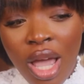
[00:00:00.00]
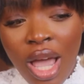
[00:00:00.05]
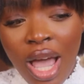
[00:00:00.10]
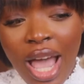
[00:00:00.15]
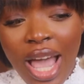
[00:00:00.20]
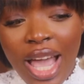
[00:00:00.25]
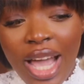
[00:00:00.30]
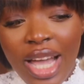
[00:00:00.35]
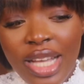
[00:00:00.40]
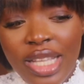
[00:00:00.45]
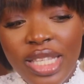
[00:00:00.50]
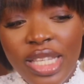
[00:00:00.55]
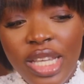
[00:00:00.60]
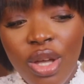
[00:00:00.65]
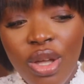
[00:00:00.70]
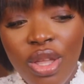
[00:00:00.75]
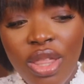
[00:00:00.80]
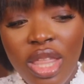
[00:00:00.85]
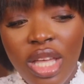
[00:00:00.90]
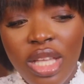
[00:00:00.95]
I can
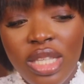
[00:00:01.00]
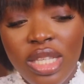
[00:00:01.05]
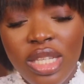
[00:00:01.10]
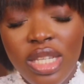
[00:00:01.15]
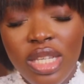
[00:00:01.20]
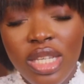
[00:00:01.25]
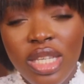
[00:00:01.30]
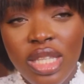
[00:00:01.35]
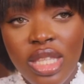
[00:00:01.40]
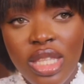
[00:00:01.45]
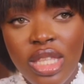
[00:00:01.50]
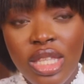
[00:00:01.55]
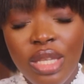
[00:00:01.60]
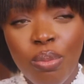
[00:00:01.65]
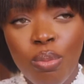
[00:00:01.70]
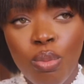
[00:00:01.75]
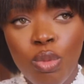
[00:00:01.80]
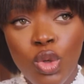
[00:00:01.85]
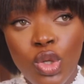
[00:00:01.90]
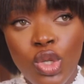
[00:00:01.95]
tell that the
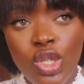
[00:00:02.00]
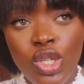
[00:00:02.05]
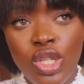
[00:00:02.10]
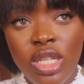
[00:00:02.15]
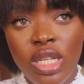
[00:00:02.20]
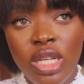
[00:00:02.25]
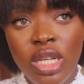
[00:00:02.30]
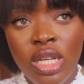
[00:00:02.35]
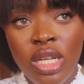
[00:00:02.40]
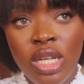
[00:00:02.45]
most